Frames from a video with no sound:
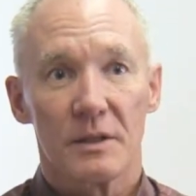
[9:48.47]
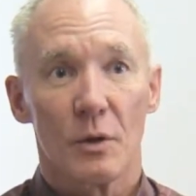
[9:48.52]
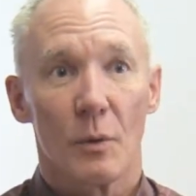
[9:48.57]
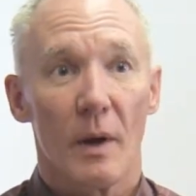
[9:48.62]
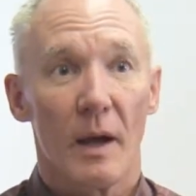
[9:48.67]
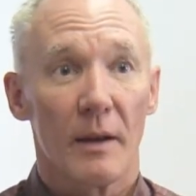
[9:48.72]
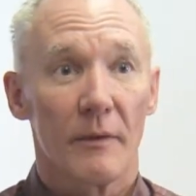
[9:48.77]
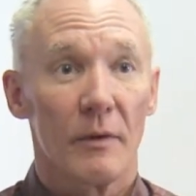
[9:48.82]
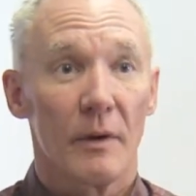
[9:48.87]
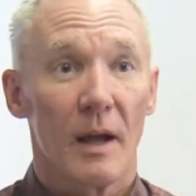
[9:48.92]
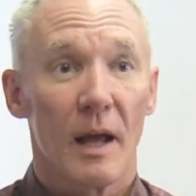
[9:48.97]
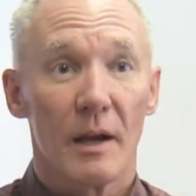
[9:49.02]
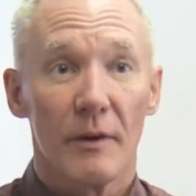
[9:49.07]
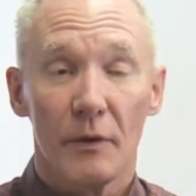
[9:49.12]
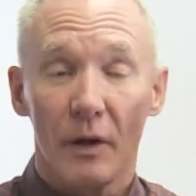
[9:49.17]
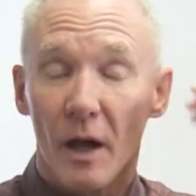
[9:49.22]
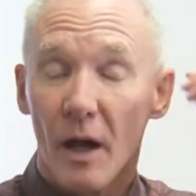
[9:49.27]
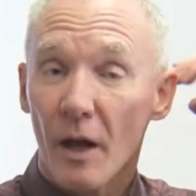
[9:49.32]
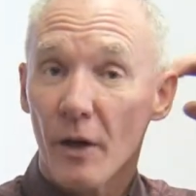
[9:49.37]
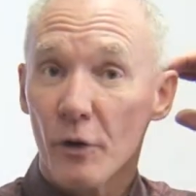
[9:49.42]
So out of
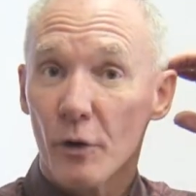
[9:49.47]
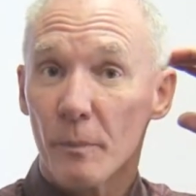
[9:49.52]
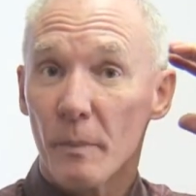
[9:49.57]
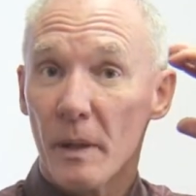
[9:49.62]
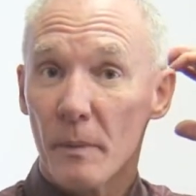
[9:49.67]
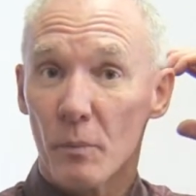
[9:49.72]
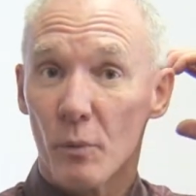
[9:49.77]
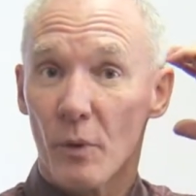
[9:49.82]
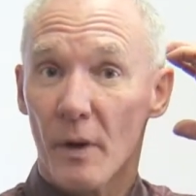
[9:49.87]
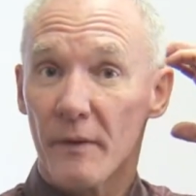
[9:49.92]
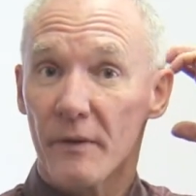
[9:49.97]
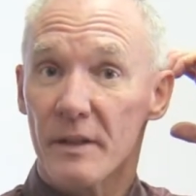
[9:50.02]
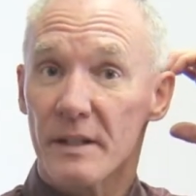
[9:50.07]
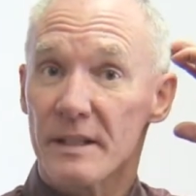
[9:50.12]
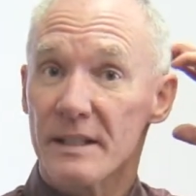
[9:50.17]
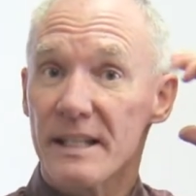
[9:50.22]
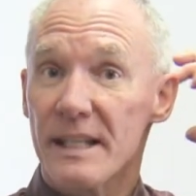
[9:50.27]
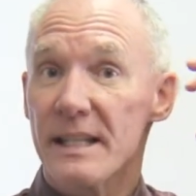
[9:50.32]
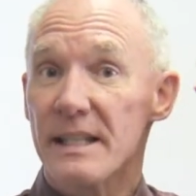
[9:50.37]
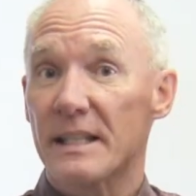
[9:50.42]
100 people who have the
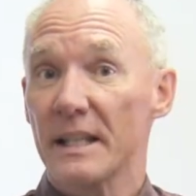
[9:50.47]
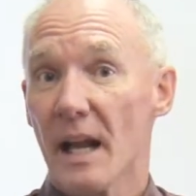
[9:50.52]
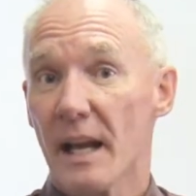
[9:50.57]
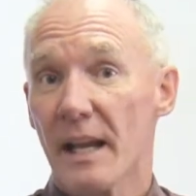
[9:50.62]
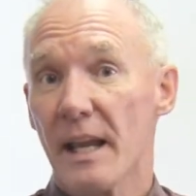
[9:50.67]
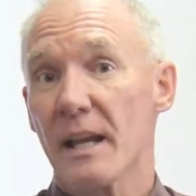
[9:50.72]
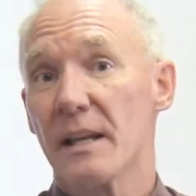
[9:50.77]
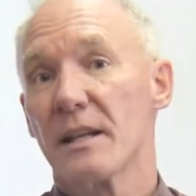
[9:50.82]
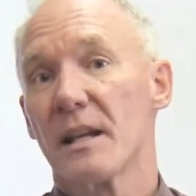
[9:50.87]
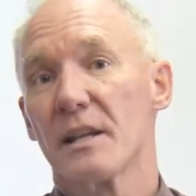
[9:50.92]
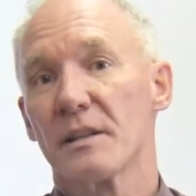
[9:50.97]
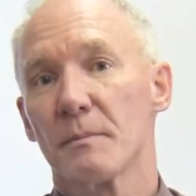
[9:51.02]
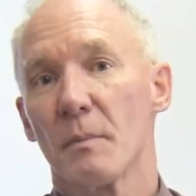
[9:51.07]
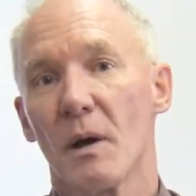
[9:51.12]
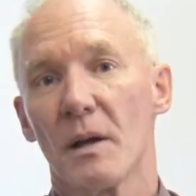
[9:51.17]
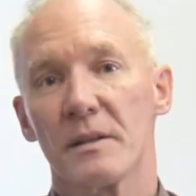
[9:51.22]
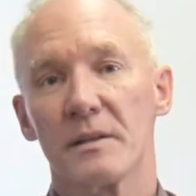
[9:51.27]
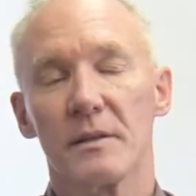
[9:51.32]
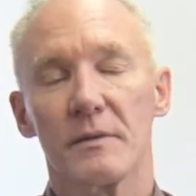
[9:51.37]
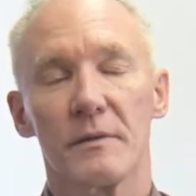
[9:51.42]
disease, 98 test
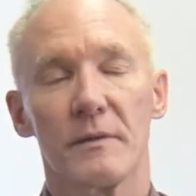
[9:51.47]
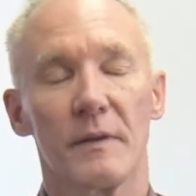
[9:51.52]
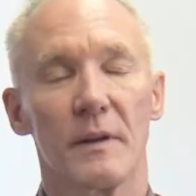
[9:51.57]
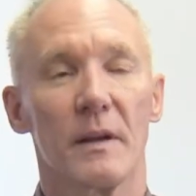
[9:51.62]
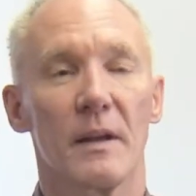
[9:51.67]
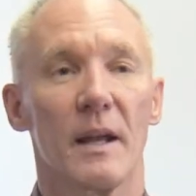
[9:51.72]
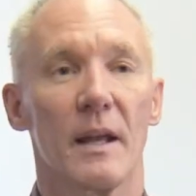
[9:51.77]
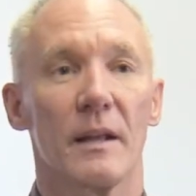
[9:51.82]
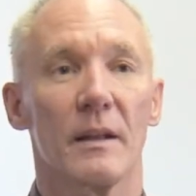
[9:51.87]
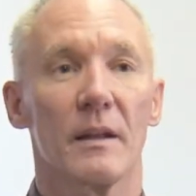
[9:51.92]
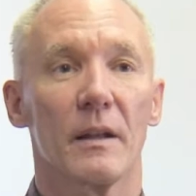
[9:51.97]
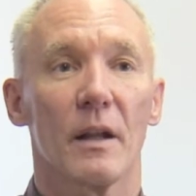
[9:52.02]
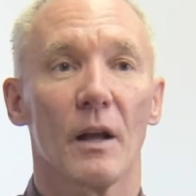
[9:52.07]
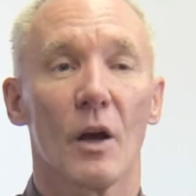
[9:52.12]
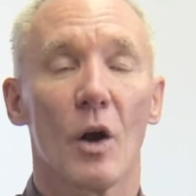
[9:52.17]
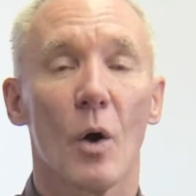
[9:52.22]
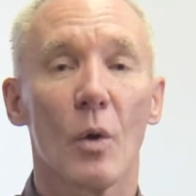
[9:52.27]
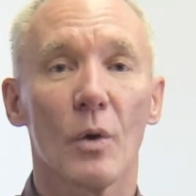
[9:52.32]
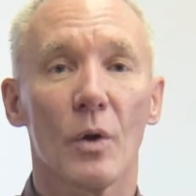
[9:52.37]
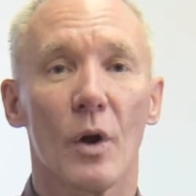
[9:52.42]
positive, and the
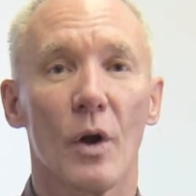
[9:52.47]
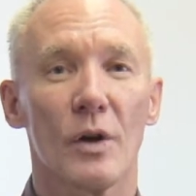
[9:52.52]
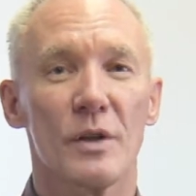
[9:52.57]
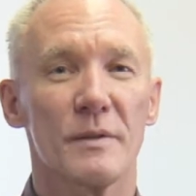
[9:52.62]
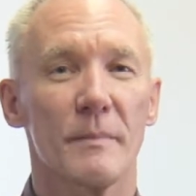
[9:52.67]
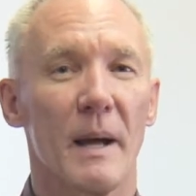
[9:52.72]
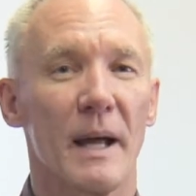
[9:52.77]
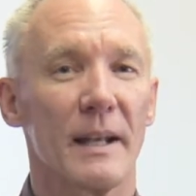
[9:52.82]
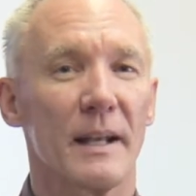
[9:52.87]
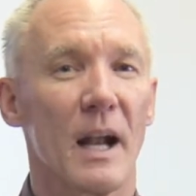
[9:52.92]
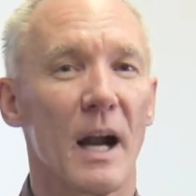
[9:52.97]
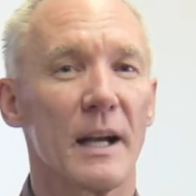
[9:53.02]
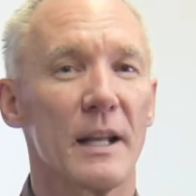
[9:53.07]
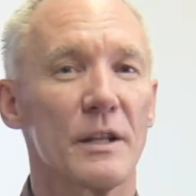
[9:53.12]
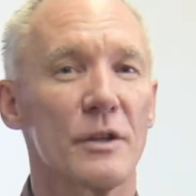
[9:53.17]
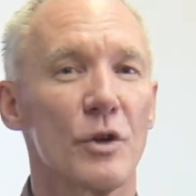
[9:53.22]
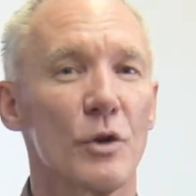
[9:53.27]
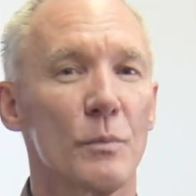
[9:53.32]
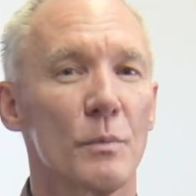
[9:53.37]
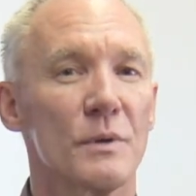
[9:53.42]
Cologuard's about
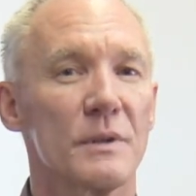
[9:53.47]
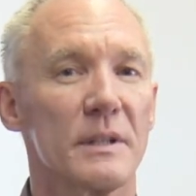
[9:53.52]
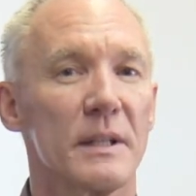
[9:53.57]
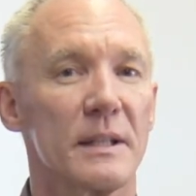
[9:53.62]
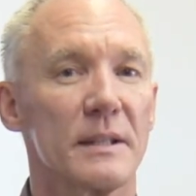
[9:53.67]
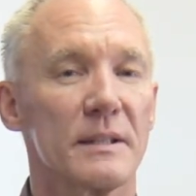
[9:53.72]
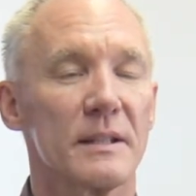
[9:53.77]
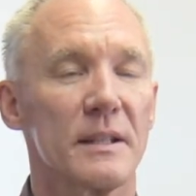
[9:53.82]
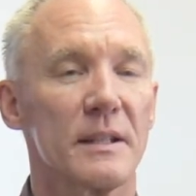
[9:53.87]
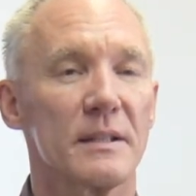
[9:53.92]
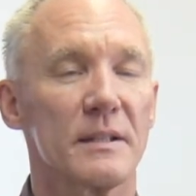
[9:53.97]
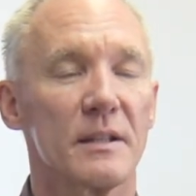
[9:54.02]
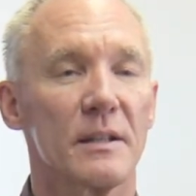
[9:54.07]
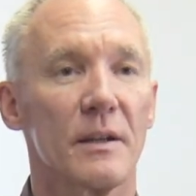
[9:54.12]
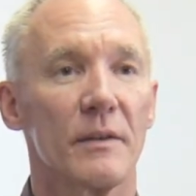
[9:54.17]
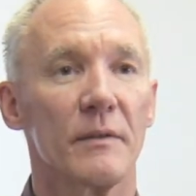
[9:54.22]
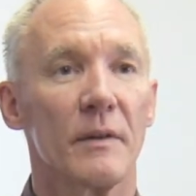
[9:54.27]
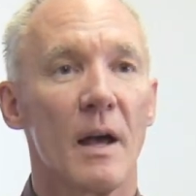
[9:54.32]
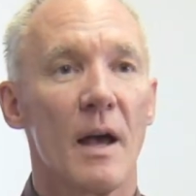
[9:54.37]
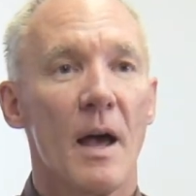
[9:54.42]
92%
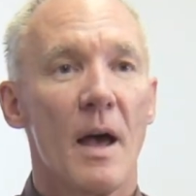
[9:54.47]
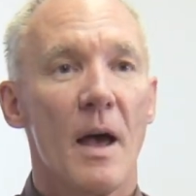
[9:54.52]
sensitive.